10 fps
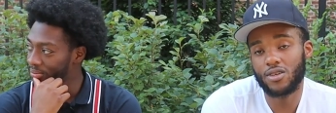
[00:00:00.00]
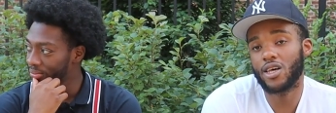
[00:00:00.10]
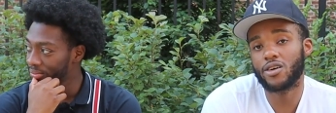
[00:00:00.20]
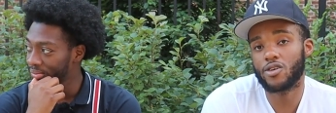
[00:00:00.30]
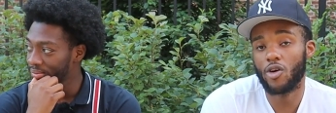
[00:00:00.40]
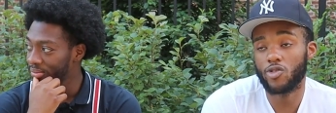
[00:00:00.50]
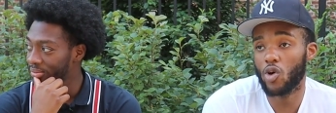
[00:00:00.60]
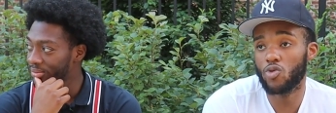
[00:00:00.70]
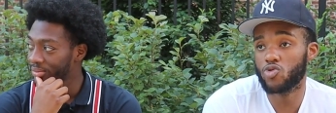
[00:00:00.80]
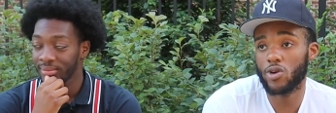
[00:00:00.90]
Speaker 1: your liquor, or
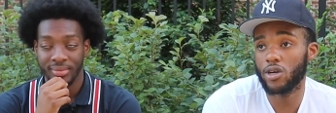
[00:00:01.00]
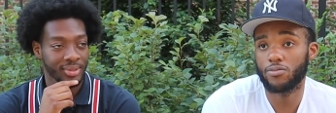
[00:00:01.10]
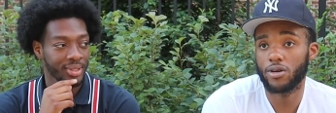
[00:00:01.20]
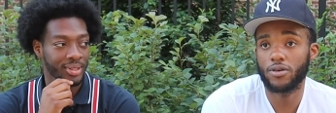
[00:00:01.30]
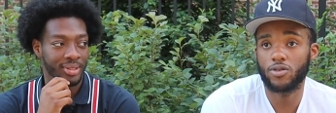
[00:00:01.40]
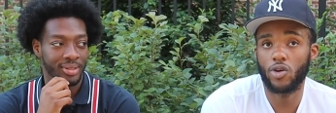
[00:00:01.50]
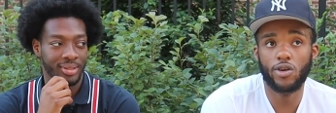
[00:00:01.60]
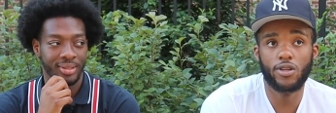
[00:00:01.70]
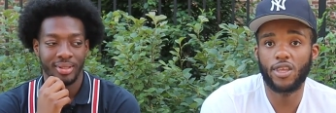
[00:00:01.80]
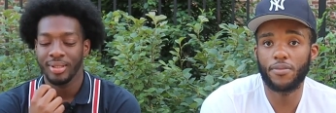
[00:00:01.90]
don't drink, bro. Know
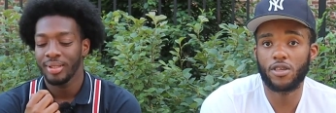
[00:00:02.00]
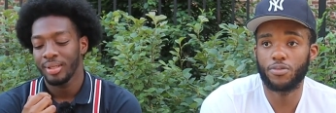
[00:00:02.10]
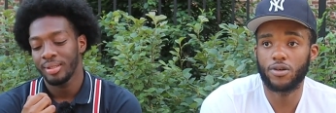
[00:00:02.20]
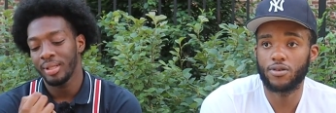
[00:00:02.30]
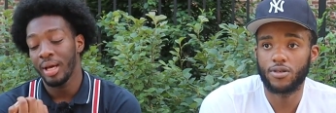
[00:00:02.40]
your limits, bro.